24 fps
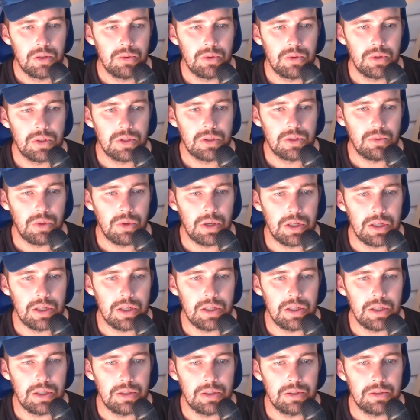This one
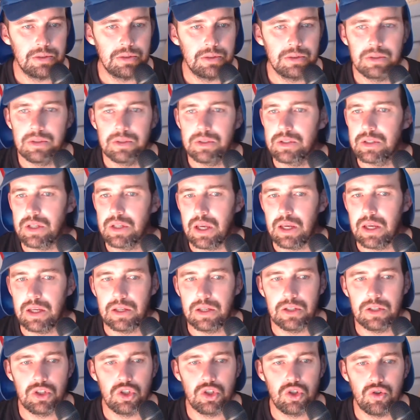here is
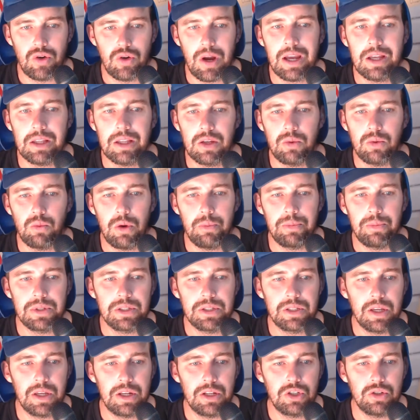saying Australia. What
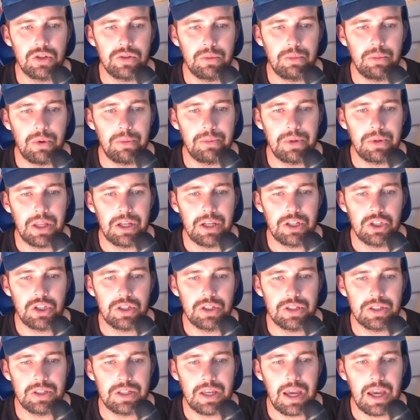percentage of the population
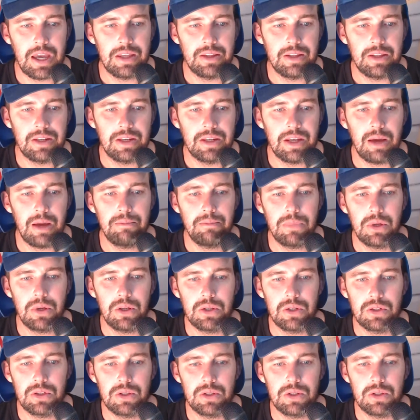is gay? The
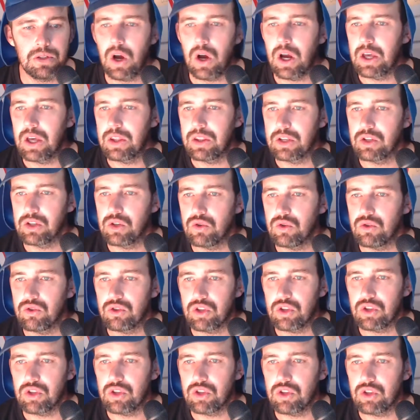number is higher than
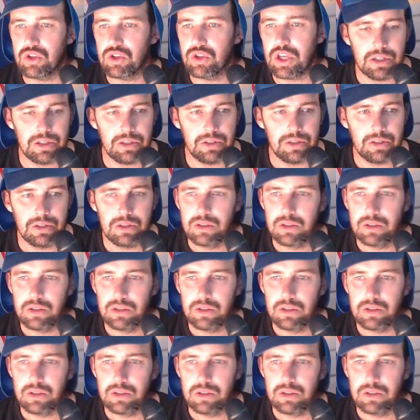you think.